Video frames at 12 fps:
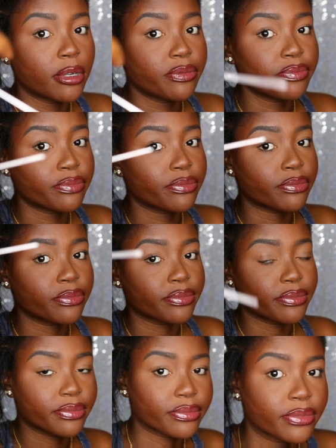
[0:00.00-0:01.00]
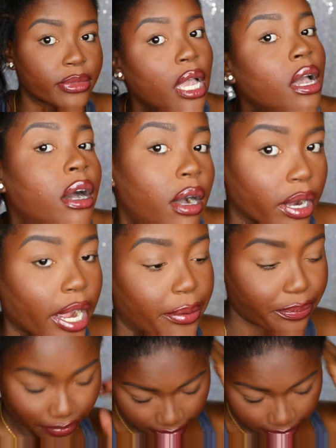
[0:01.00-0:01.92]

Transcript: on. Okay.